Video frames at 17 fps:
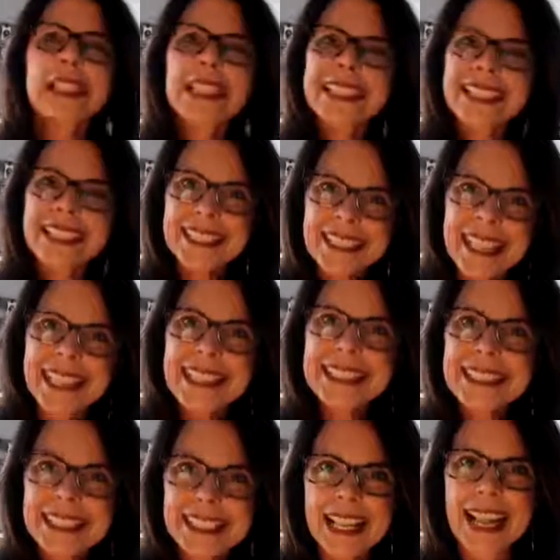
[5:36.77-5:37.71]
the
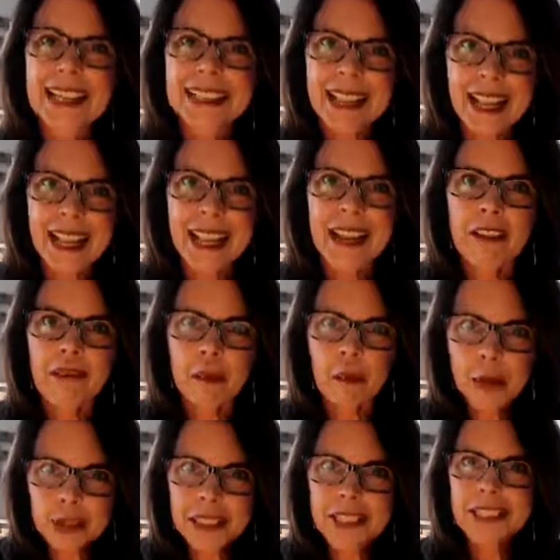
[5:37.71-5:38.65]
things that have
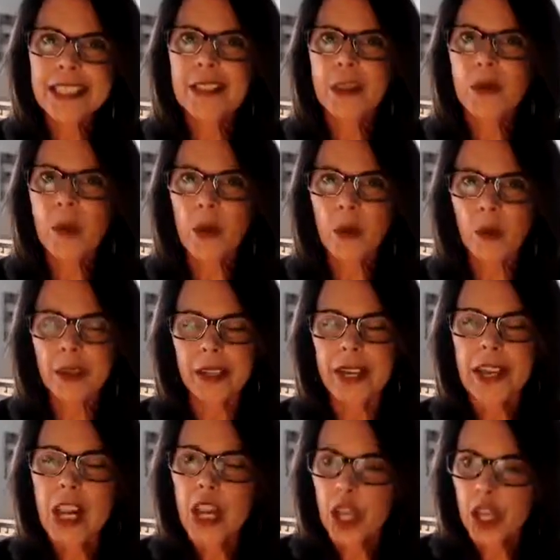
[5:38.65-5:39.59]
wounded you or
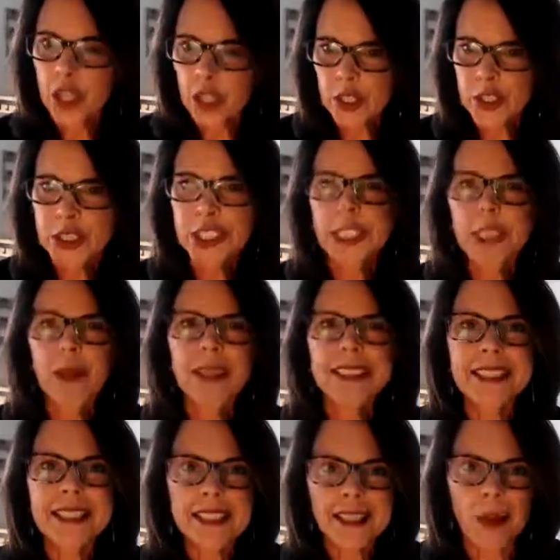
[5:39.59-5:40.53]
hurt you in
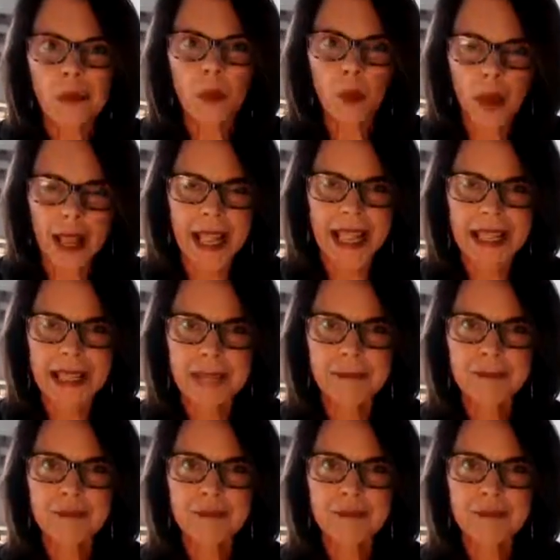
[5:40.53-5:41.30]
some way,